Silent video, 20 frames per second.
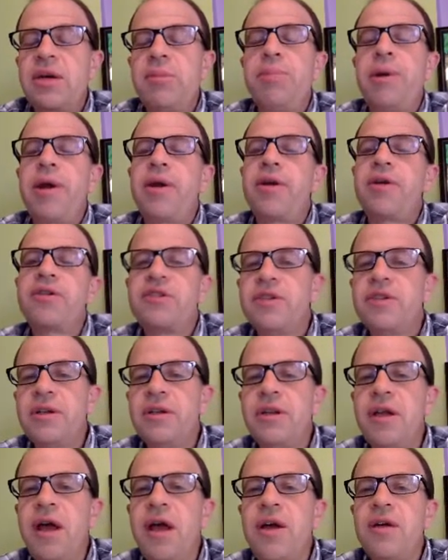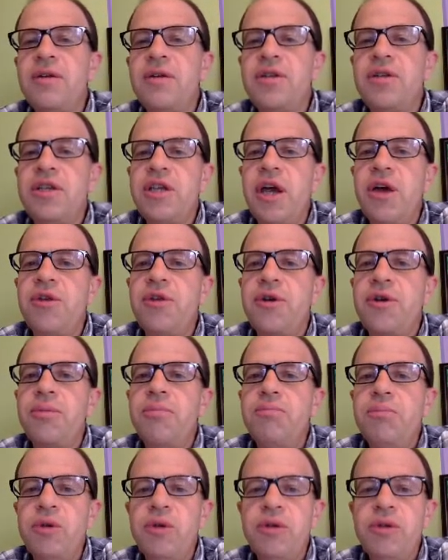comparison to the other
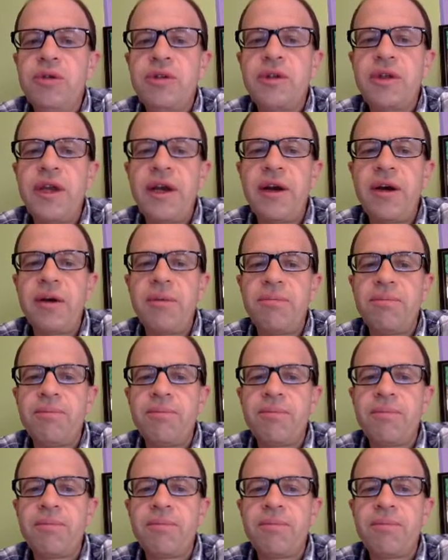moods there.